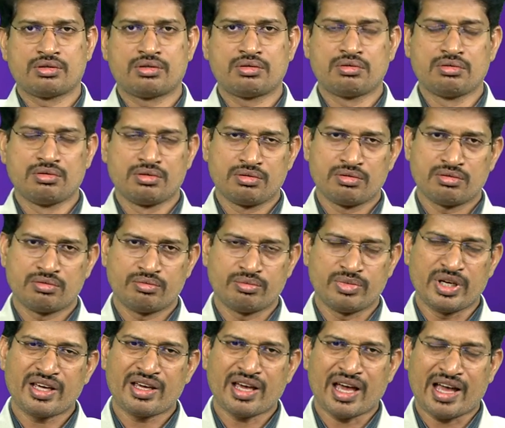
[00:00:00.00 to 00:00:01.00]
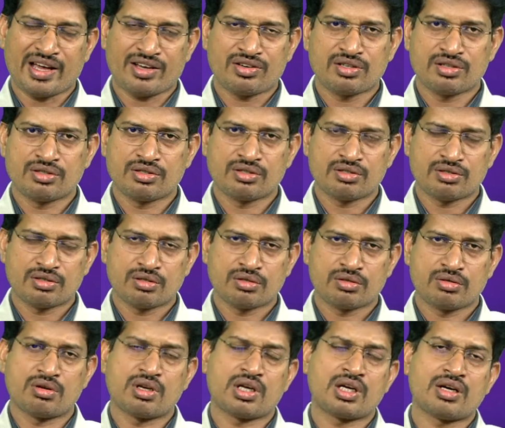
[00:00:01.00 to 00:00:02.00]
to make actions
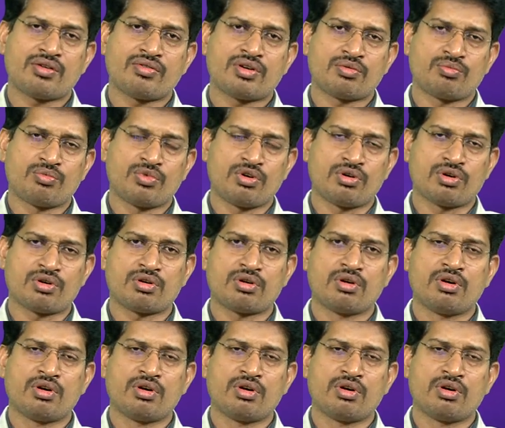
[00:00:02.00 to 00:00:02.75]
to recover more